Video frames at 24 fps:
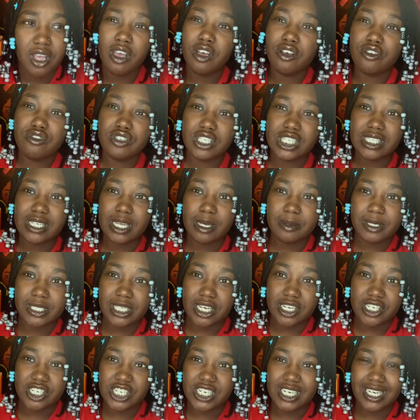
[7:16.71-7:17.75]
you just keep
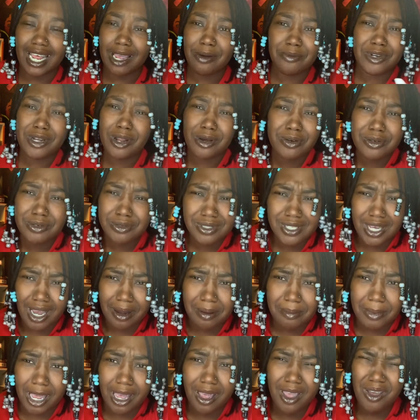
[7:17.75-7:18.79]
saying she, like, we know who you're talking
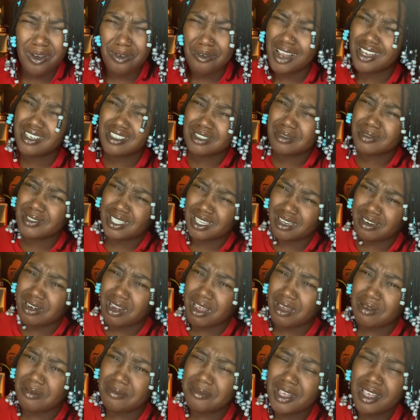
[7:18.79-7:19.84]
about. Why you just don't say her
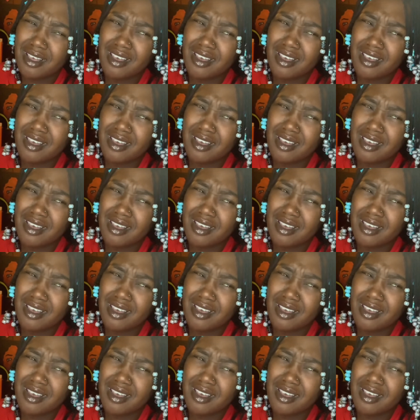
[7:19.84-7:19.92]
name?